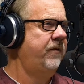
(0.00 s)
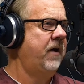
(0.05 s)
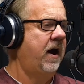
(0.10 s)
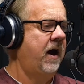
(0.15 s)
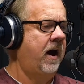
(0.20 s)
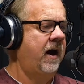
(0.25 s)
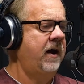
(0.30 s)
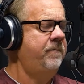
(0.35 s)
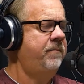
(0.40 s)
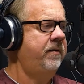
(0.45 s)

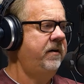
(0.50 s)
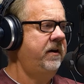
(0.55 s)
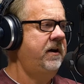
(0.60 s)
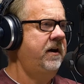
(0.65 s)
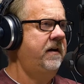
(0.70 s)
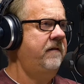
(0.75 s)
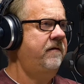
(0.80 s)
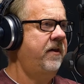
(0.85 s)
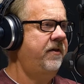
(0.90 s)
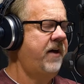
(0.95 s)
I
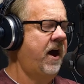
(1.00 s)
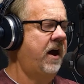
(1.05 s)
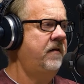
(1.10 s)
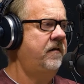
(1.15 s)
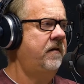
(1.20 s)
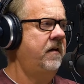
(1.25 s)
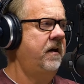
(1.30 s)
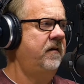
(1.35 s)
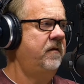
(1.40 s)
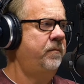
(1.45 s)
believe that
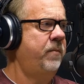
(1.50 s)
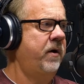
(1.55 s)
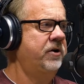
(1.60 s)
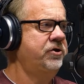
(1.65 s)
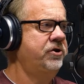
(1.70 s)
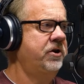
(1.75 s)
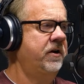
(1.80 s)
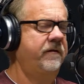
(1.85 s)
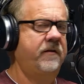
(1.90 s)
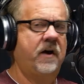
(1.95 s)
is an
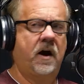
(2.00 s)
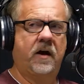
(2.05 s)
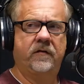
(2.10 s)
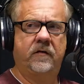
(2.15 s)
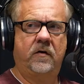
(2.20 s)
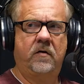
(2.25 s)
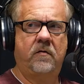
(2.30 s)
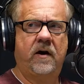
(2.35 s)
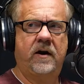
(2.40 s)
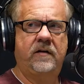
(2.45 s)
expression of God's
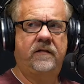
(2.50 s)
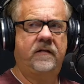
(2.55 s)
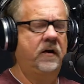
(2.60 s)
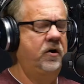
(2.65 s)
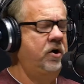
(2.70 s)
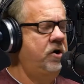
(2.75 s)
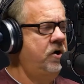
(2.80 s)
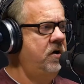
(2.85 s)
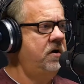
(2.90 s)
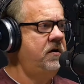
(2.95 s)
grace
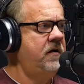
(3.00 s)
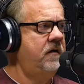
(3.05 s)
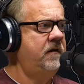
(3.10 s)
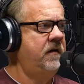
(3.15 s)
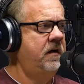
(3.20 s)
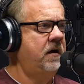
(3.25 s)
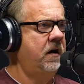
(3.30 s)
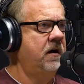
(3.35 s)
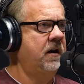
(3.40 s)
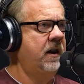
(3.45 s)
and goodness
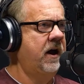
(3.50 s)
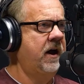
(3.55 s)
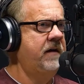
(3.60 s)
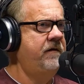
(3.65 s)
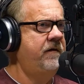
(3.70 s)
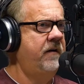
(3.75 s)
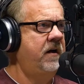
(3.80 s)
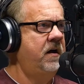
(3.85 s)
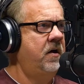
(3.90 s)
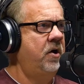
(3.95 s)
in our
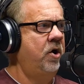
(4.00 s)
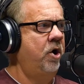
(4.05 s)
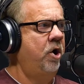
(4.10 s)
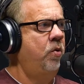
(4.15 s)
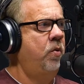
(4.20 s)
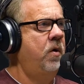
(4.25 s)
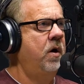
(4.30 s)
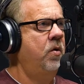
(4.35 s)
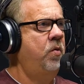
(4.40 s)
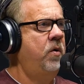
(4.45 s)
life,
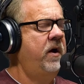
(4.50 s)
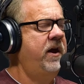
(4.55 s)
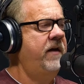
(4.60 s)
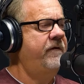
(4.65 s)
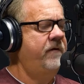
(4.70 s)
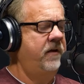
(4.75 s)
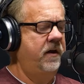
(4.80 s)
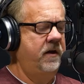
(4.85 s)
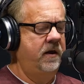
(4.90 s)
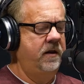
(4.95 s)
where
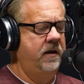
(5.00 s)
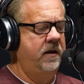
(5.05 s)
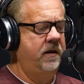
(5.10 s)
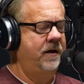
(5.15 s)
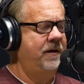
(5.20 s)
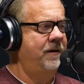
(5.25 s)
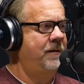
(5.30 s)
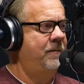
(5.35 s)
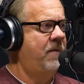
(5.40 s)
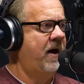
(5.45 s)
if
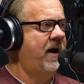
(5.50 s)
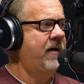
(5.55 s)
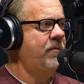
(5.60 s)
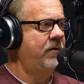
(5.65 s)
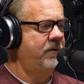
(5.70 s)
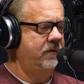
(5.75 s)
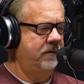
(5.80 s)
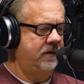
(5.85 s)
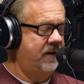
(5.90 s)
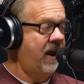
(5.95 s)
the
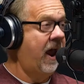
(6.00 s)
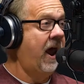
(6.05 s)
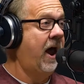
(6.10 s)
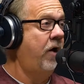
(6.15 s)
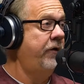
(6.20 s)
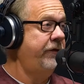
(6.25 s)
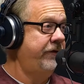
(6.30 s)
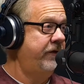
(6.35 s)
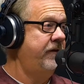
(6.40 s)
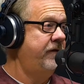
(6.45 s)
Bible tells
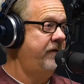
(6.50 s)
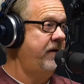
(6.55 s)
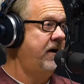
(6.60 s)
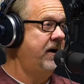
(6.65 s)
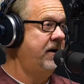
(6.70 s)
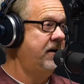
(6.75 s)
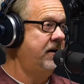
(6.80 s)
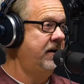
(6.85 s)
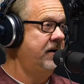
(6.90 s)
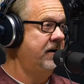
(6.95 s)
tells us very
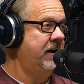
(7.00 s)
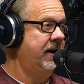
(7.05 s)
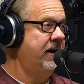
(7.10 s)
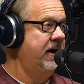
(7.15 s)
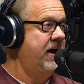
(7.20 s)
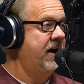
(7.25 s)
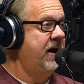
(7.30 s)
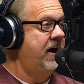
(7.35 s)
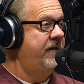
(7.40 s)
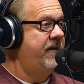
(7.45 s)
clearly
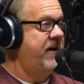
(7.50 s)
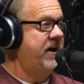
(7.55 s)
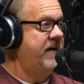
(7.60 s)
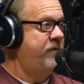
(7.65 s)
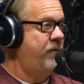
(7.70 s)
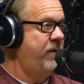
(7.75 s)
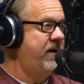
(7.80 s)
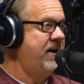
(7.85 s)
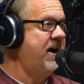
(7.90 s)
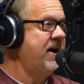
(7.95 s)
that
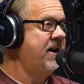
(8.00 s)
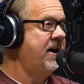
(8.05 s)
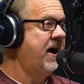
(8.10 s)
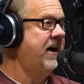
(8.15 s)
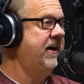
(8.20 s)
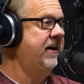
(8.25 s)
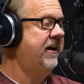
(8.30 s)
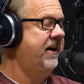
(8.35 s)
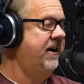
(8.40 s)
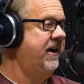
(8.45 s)
if we
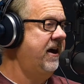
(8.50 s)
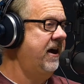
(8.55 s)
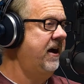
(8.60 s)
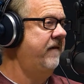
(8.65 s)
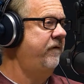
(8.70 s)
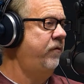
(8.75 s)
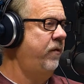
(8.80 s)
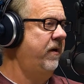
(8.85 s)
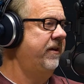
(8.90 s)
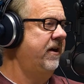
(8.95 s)
cannot
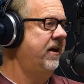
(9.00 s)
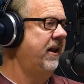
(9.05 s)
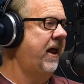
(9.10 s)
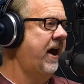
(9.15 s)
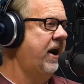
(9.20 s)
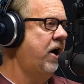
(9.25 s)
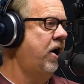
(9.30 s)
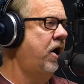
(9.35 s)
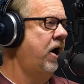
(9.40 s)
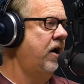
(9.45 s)
give with
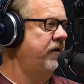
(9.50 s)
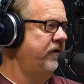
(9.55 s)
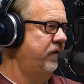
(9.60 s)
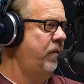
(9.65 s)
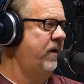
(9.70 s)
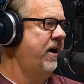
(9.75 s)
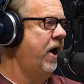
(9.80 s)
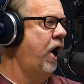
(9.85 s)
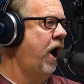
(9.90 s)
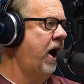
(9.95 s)
glad hearts,
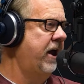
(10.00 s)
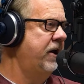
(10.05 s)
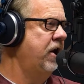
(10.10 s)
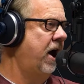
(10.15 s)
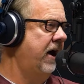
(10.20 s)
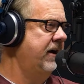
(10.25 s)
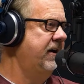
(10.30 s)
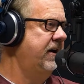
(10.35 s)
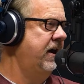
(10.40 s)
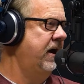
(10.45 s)
we ought
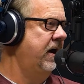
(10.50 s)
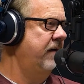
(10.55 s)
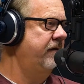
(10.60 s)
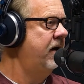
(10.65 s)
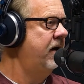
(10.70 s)
not give.